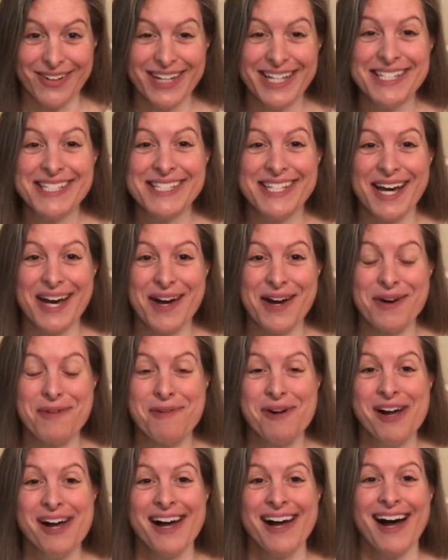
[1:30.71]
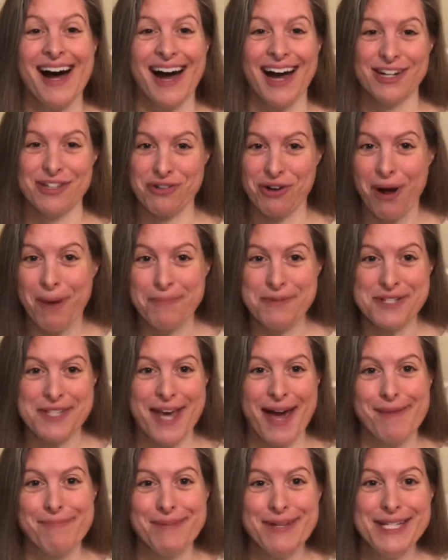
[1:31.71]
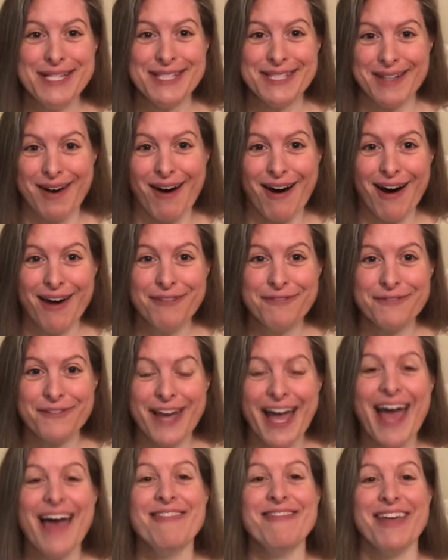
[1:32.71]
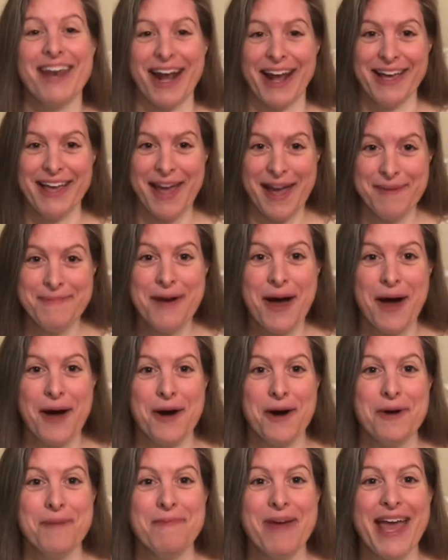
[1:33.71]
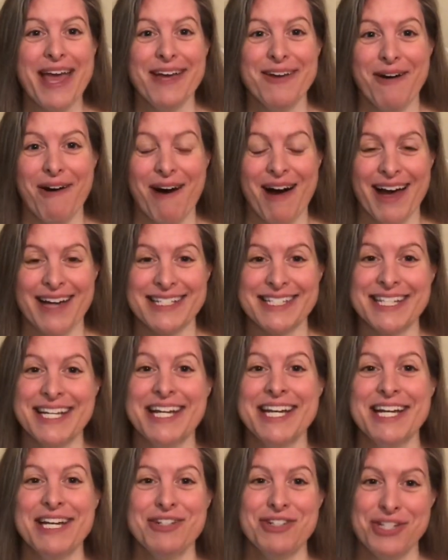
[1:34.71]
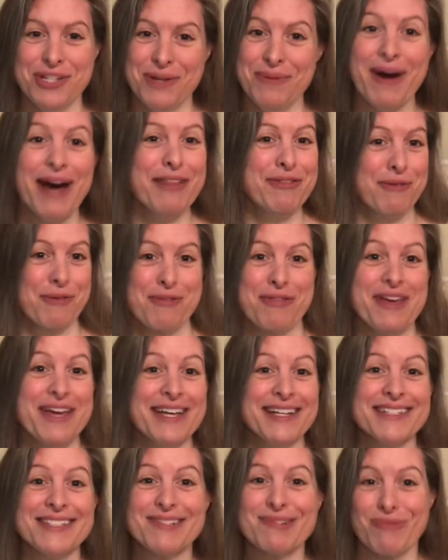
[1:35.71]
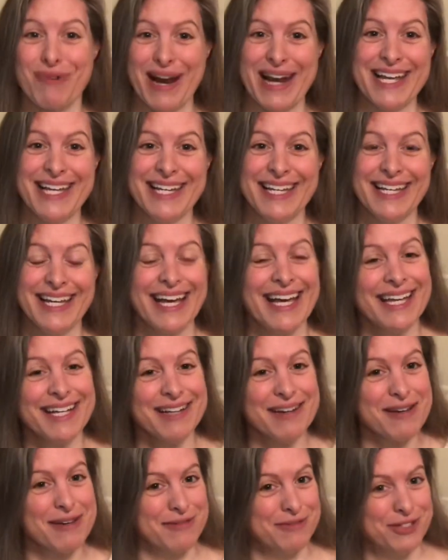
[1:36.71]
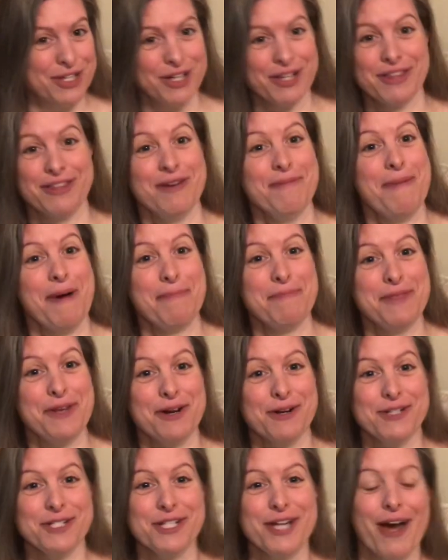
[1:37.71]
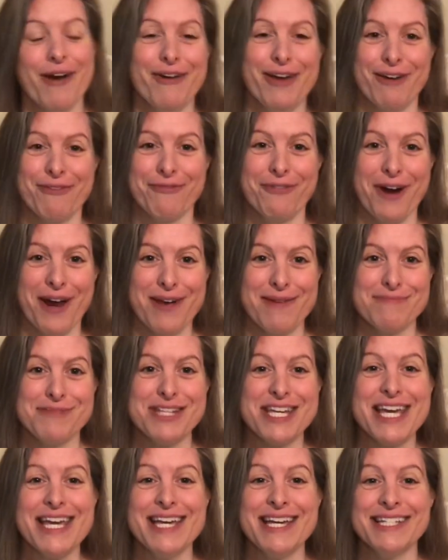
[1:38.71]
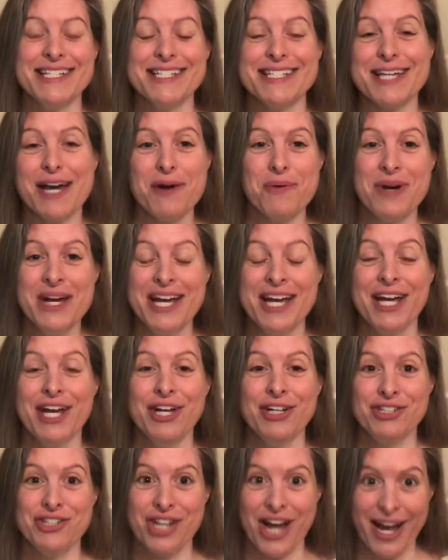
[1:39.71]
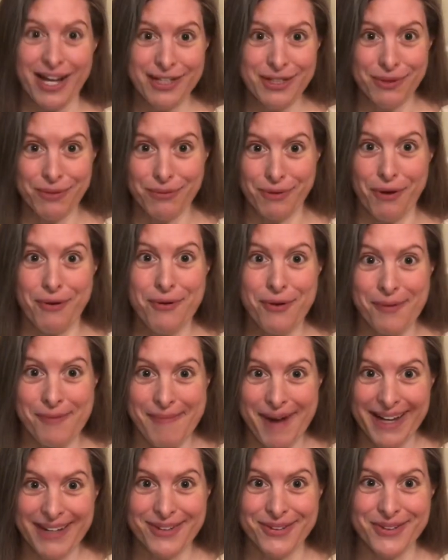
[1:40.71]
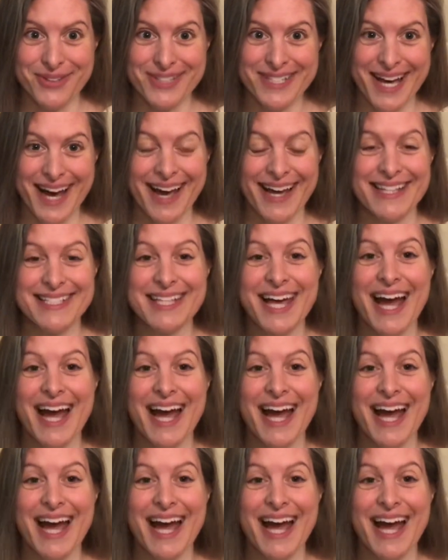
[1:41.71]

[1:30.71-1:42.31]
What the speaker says: And so I dropped that piece off, and then I came home and got 2 other things ready and took them up there to go get framed. And so check your local Michael's, guys.